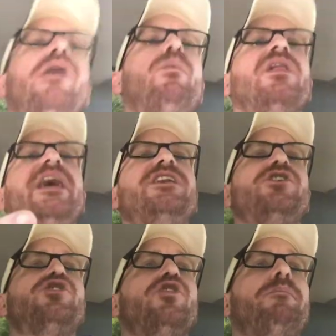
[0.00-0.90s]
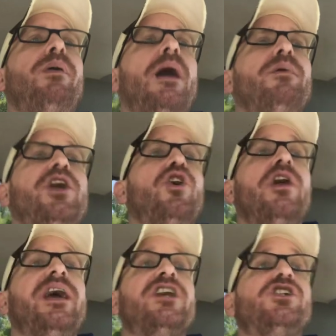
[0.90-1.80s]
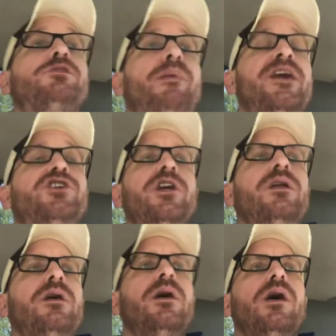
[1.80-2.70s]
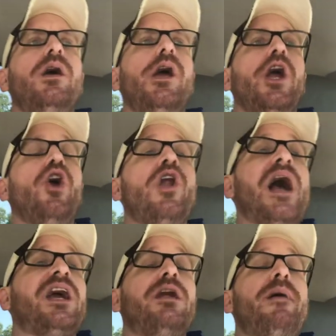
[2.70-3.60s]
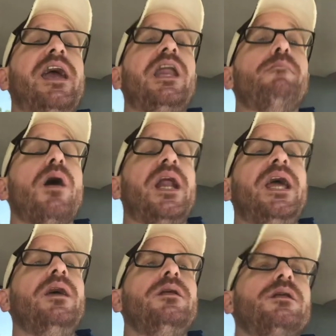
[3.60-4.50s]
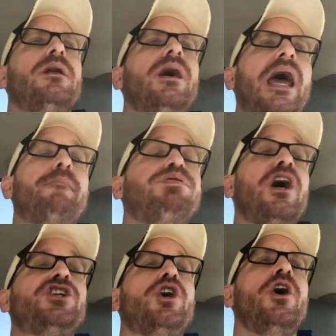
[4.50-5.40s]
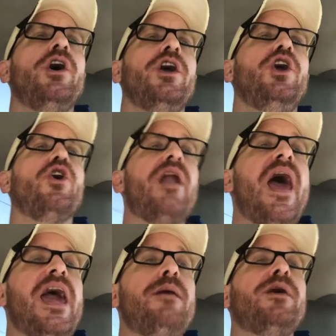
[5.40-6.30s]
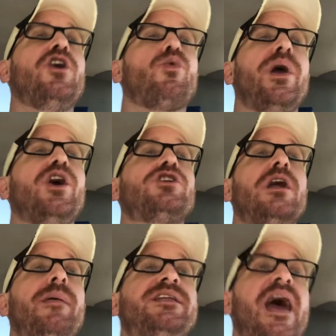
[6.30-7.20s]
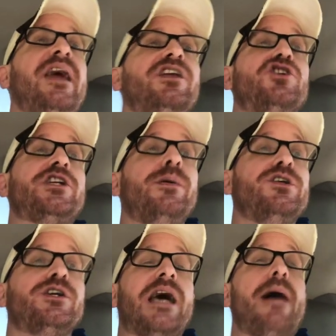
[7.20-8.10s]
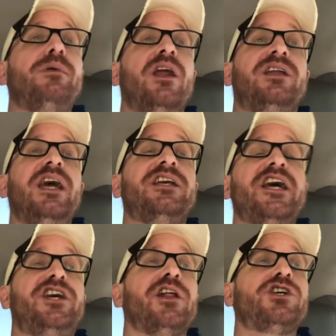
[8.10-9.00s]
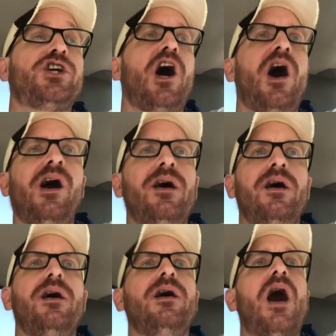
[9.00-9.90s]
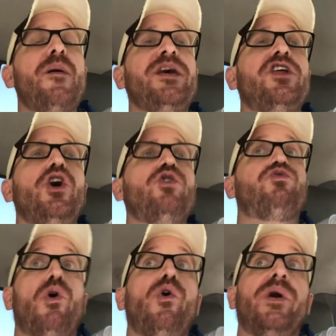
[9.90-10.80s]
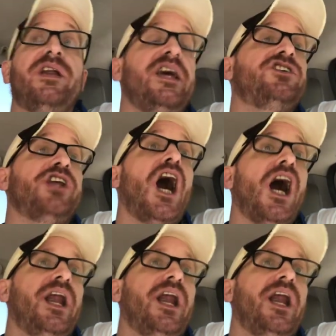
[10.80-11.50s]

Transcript: if we release this to the public, you're going to get a suspension. You're not going to make any money, and plus, your name and career is going to be tainted. See what just happened to T.J. Dillashaw? I mean, the dude's ruined. He's